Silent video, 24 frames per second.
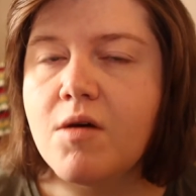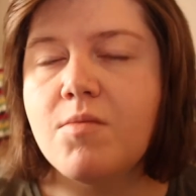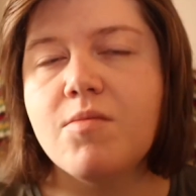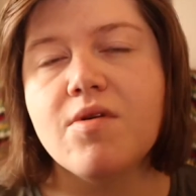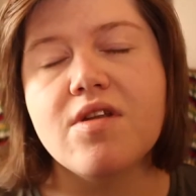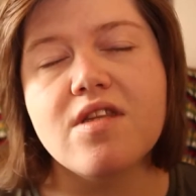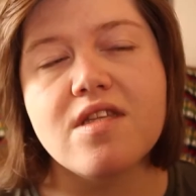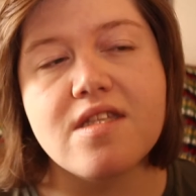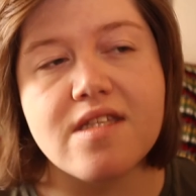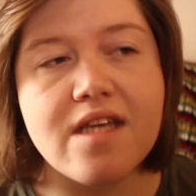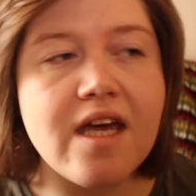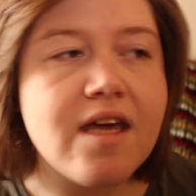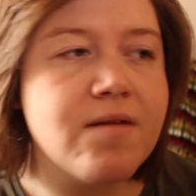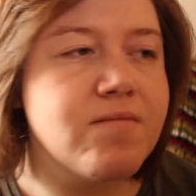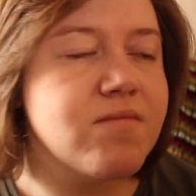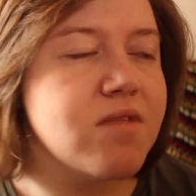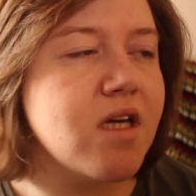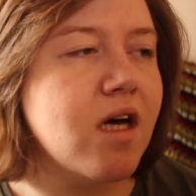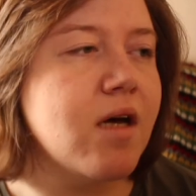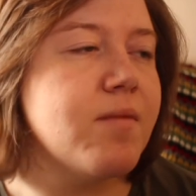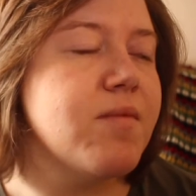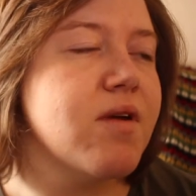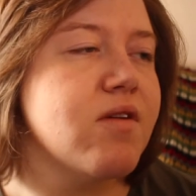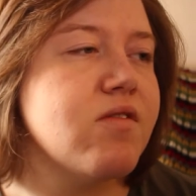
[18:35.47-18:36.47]
But at the same
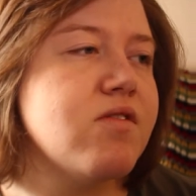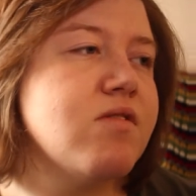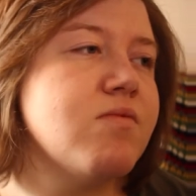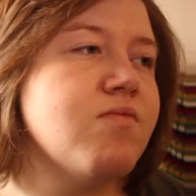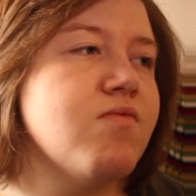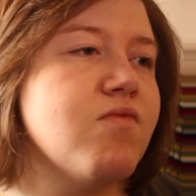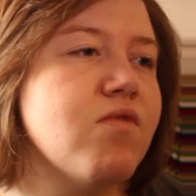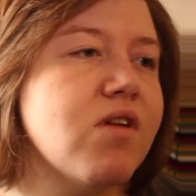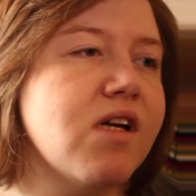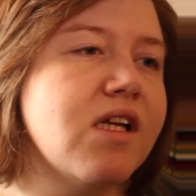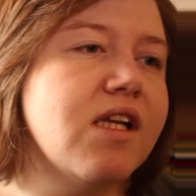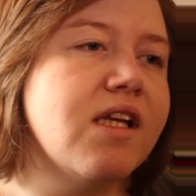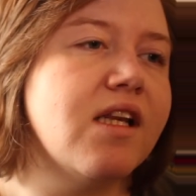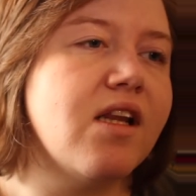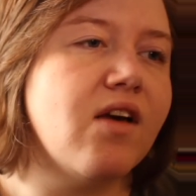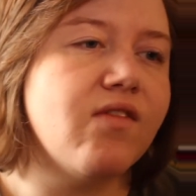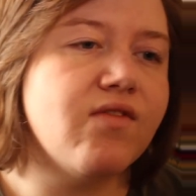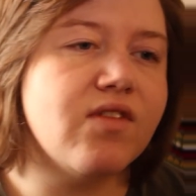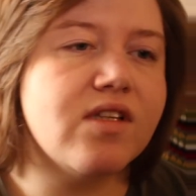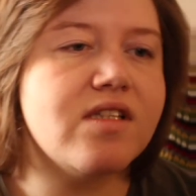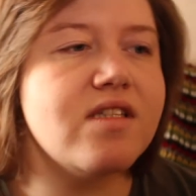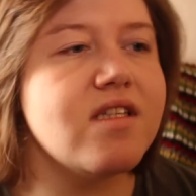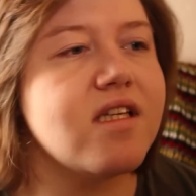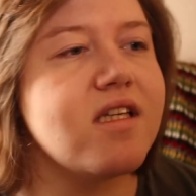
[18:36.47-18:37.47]
time, there are some really
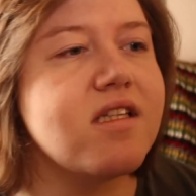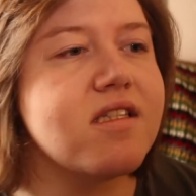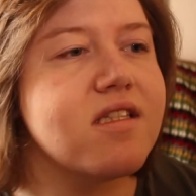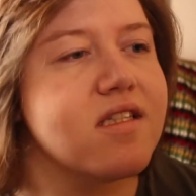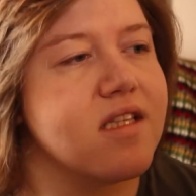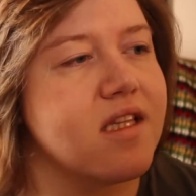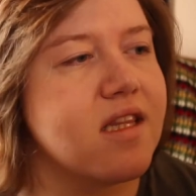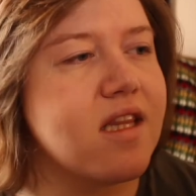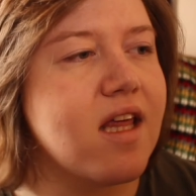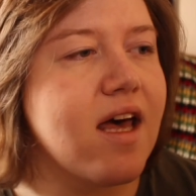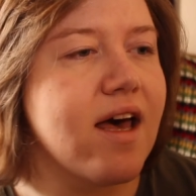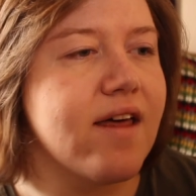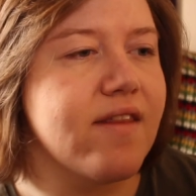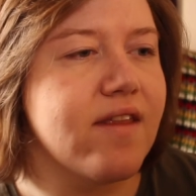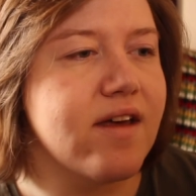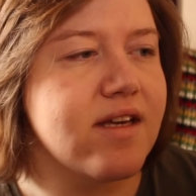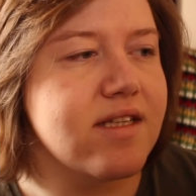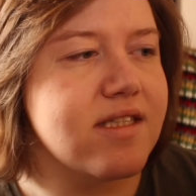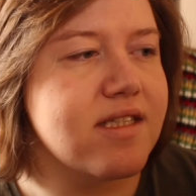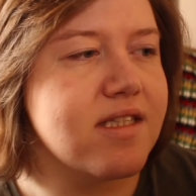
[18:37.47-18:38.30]
lovely scenes in there.